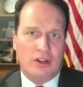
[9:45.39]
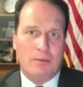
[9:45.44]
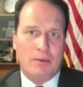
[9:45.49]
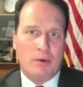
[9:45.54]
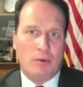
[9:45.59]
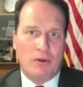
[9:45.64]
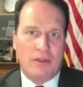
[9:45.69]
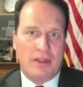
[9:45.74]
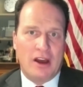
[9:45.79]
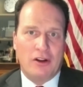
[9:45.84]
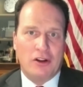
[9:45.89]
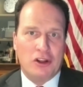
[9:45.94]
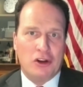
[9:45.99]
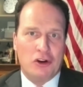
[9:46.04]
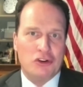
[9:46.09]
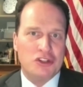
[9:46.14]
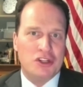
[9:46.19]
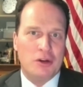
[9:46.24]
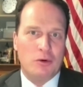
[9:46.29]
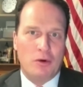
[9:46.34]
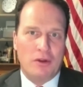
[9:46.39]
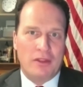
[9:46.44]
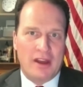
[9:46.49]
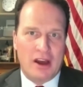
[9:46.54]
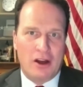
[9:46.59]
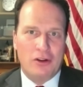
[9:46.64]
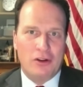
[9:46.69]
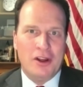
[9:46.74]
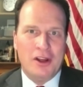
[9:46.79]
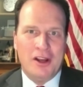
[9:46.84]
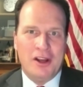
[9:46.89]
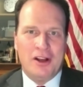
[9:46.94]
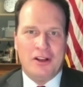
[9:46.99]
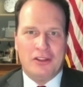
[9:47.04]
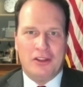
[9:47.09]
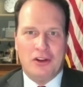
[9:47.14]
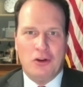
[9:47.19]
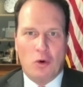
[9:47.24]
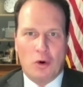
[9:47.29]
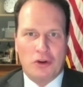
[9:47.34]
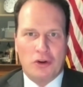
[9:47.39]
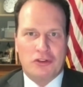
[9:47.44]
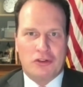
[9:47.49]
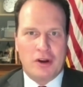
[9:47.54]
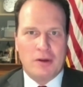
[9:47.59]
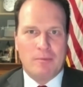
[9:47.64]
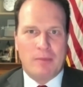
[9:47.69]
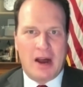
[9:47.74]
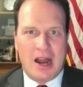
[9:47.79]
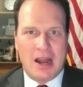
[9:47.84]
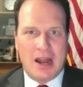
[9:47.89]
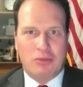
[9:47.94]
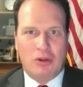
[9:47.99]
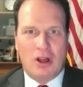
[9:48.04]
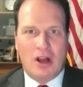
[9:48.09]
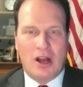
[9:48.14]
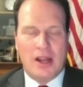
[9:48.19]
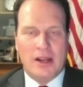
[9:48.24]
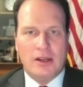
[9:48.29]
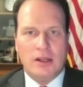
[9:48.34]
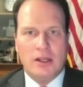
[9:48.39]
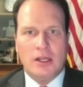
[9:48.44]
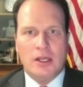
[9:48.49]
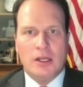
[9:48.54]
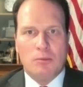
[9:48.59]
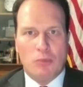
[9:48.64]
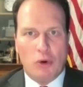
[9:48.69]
I mean, without energy, without the Nord Stream pipeline,